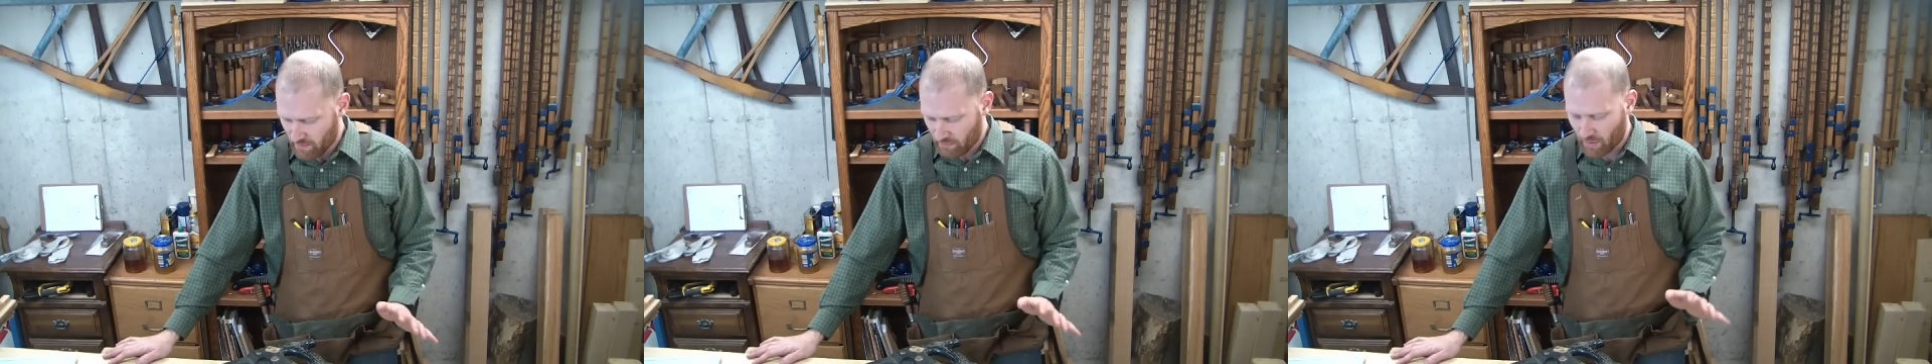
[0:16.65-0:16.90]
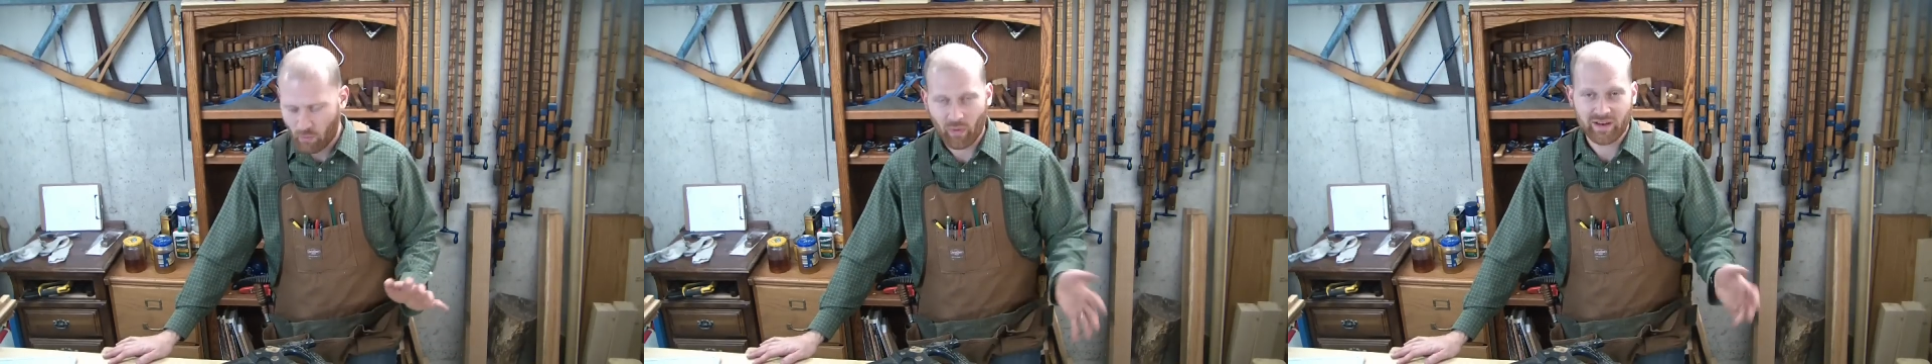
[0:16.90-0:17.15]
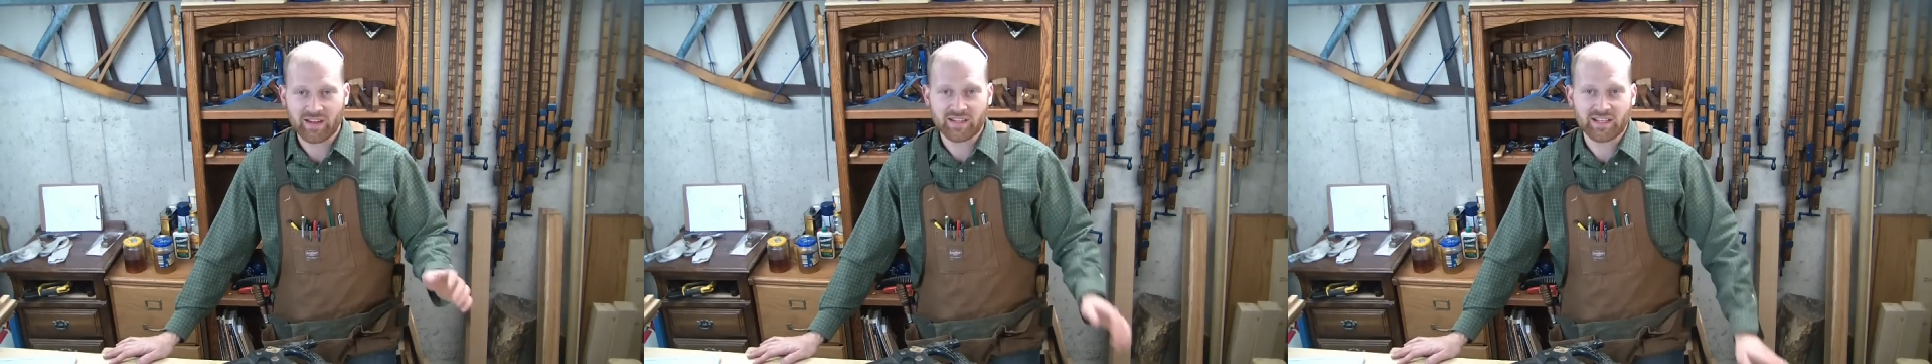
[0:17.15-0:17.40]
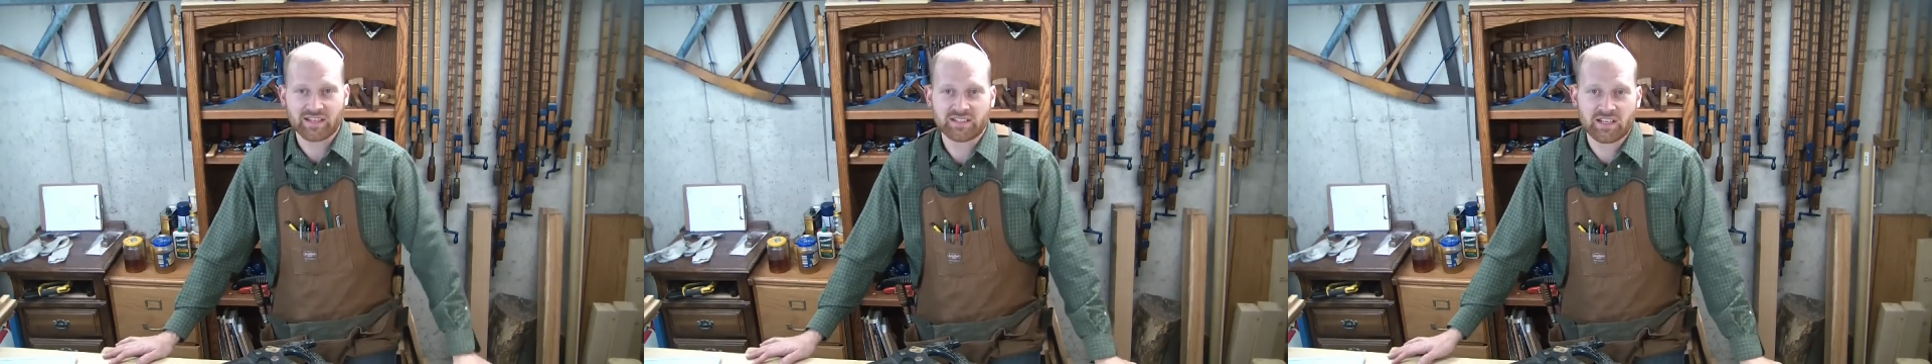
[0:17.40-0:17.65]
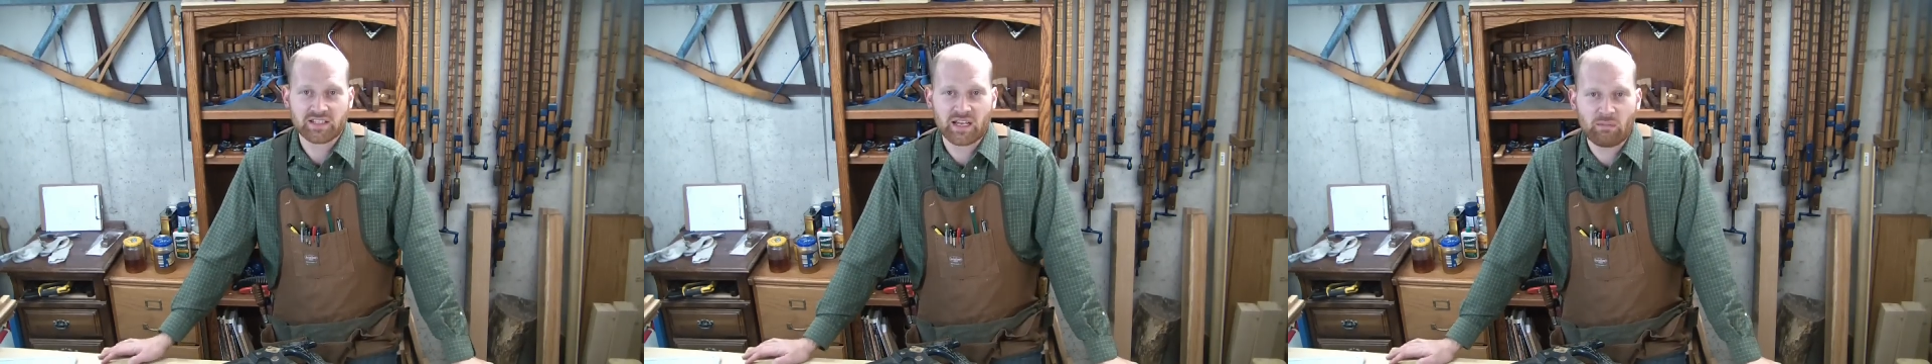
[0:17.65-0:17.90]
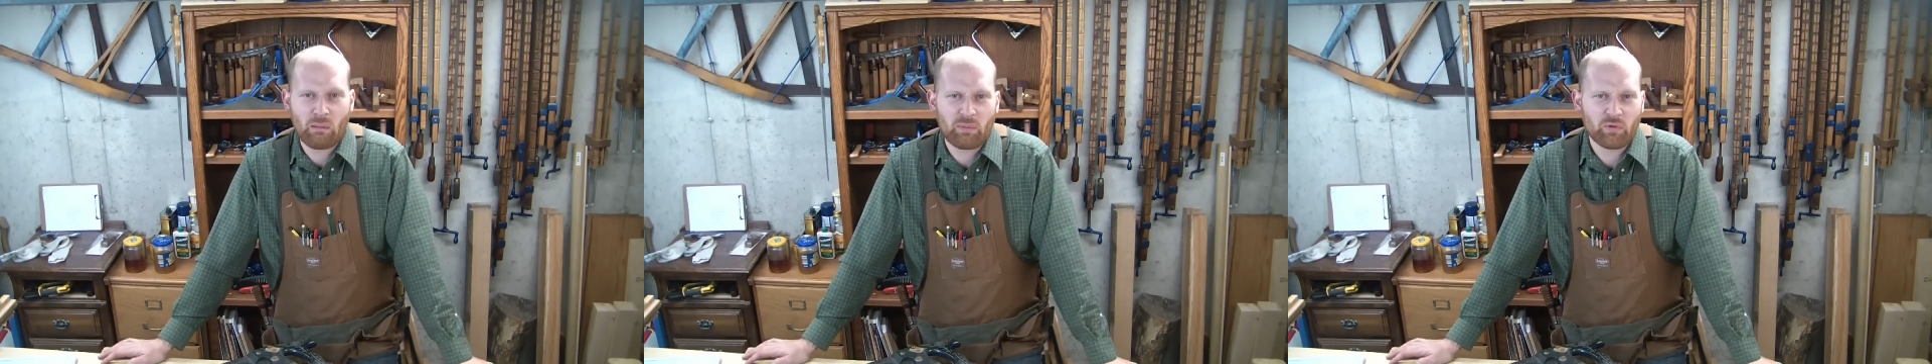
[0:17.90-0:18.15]
But one of the things that has
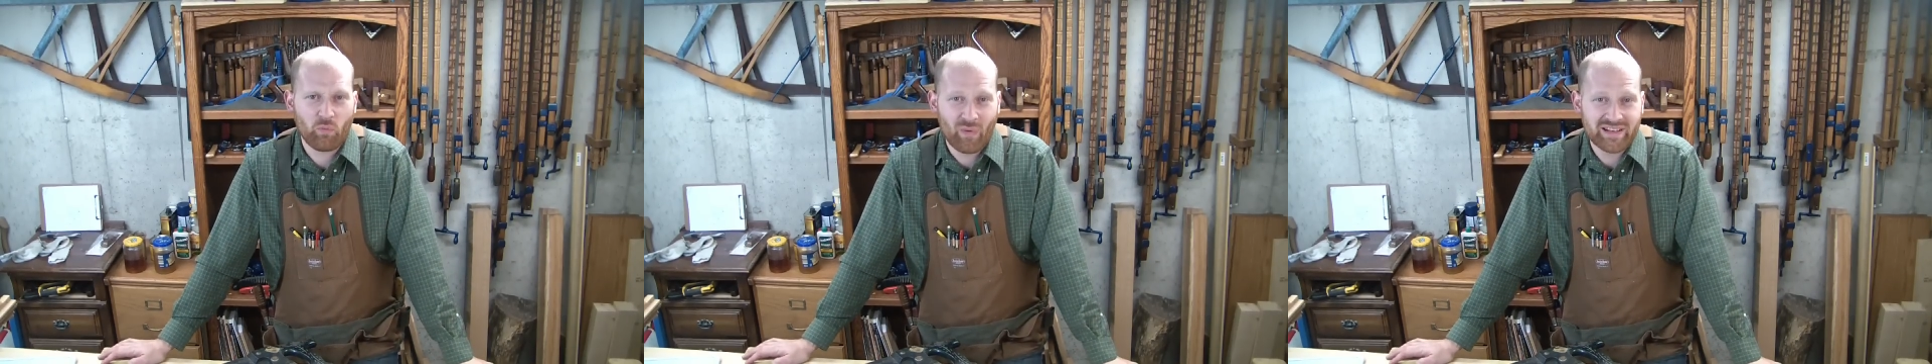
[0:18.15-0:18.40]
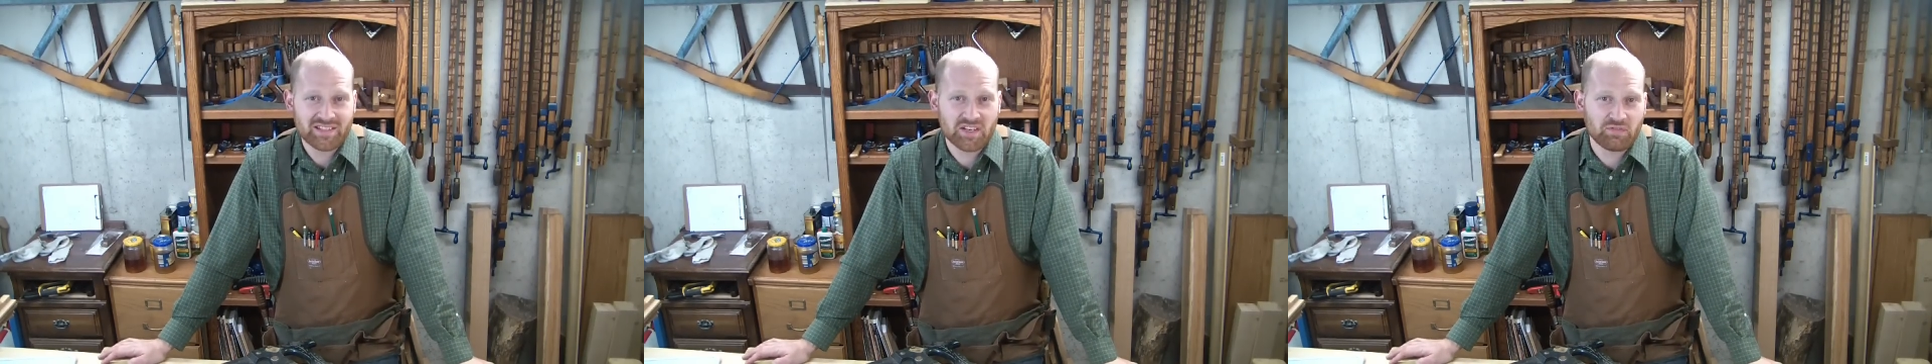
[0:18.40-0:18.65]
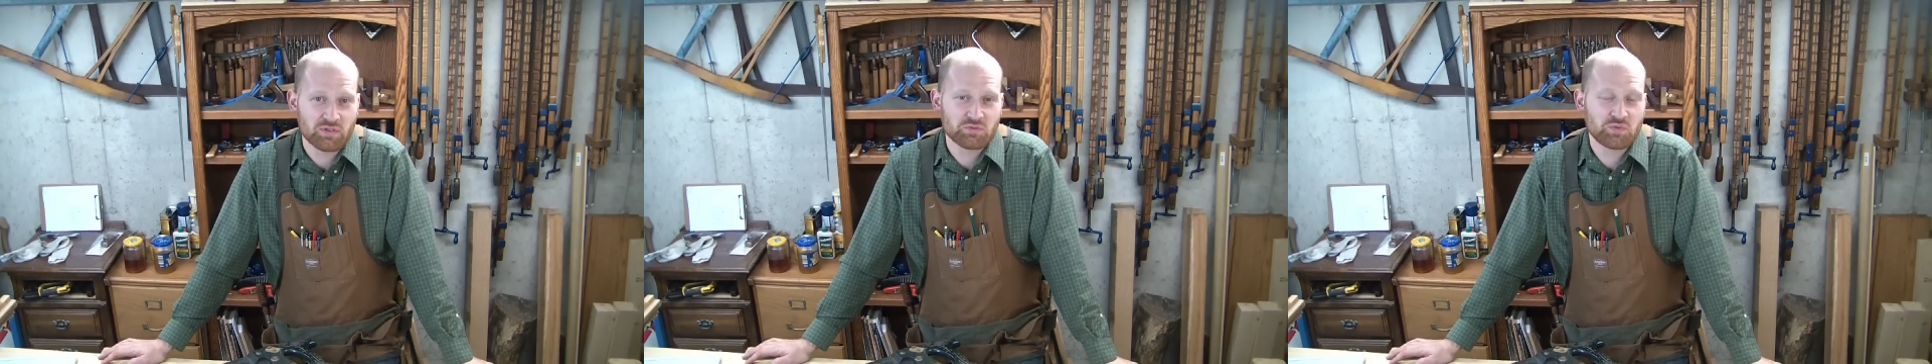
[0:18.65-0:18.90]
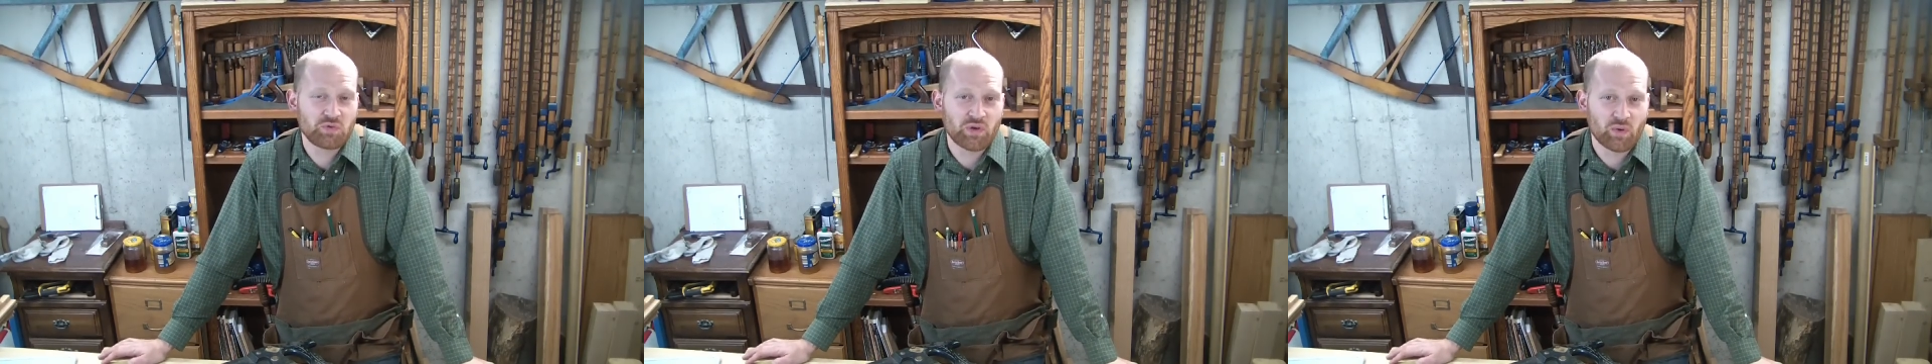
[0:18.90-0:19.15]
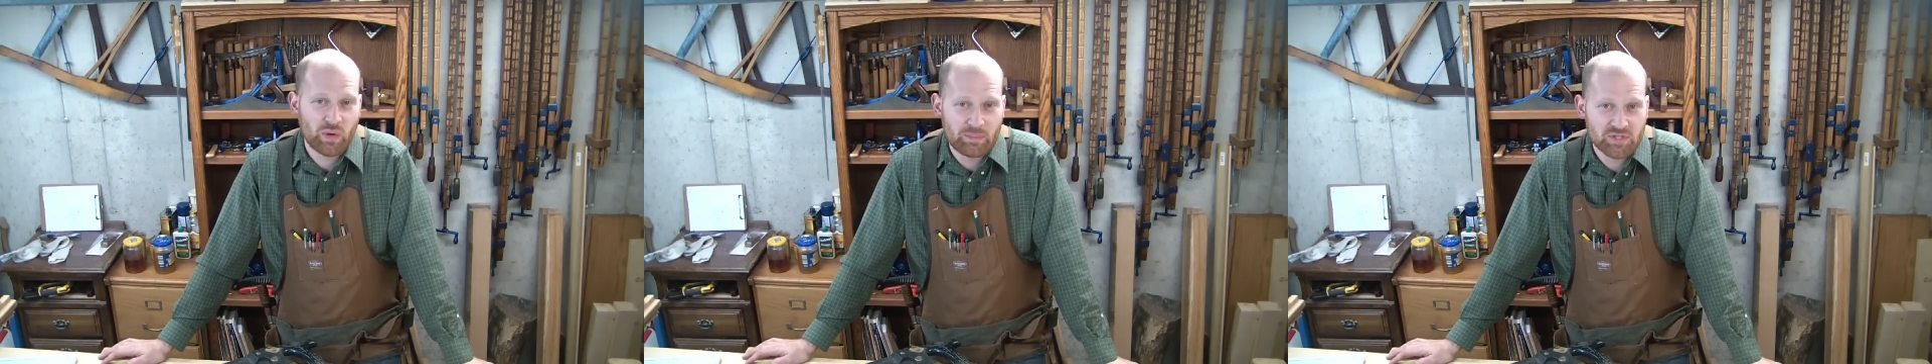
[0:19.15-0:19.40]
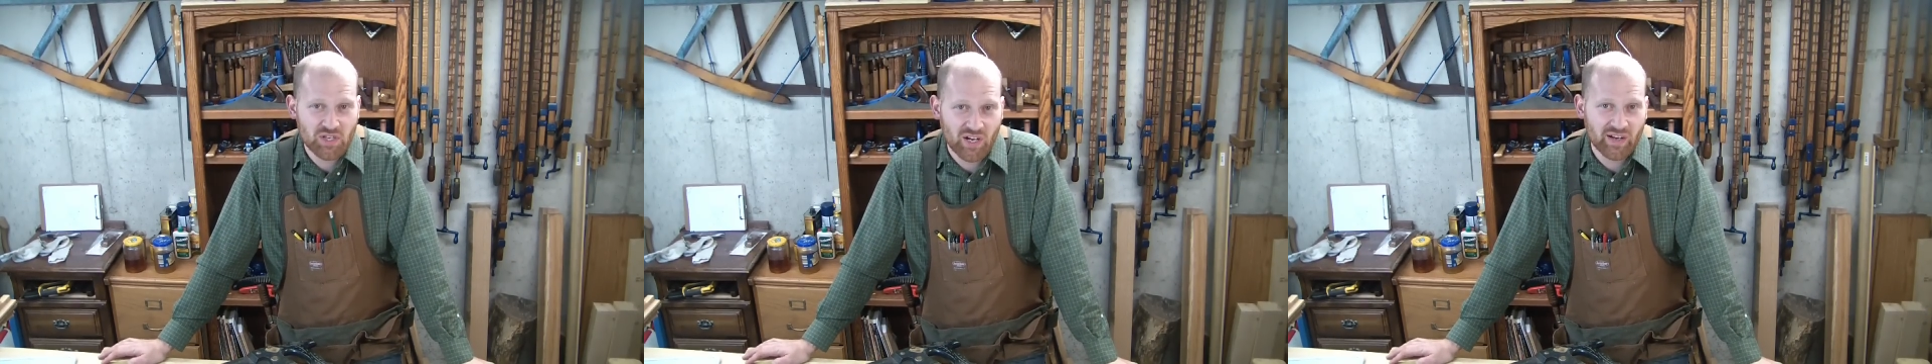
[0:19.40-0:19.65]
come up is, what is the difference between a rip
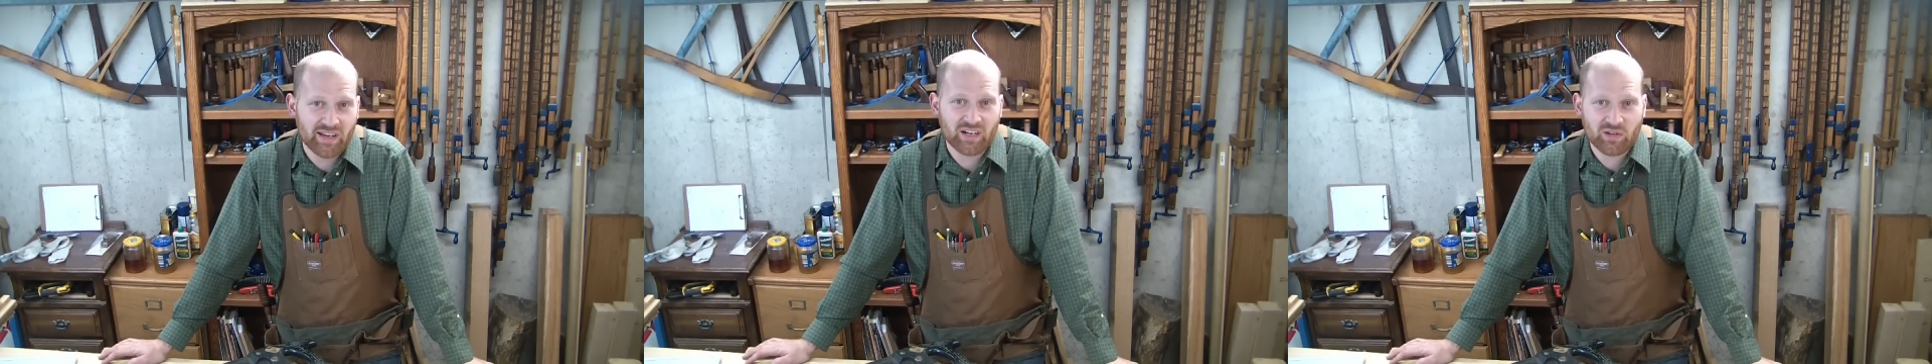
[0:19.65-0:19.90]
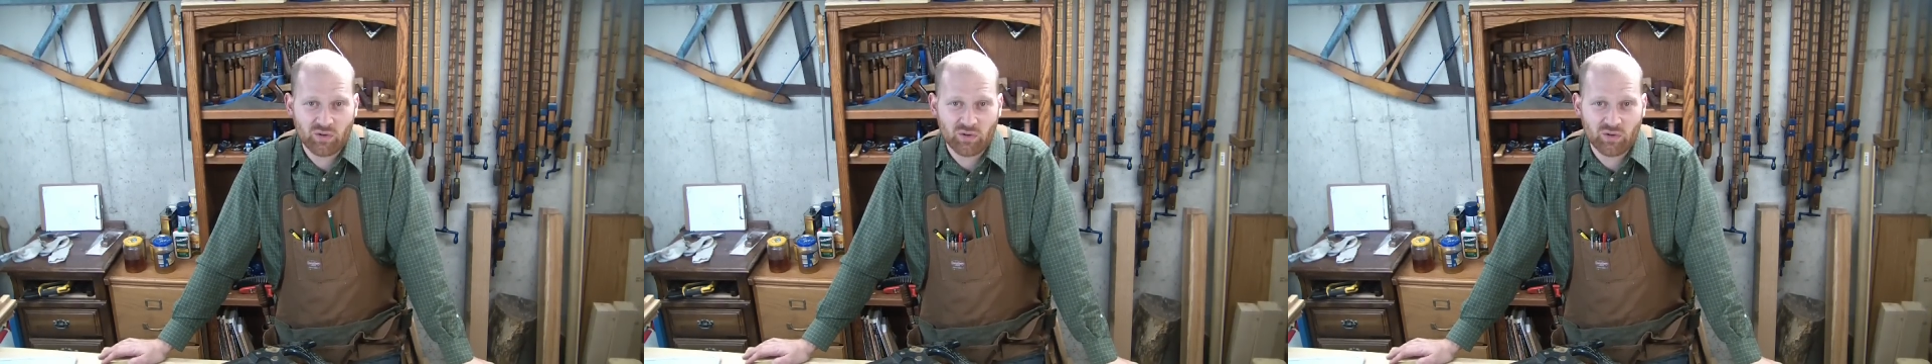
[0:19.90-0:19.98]
saw and a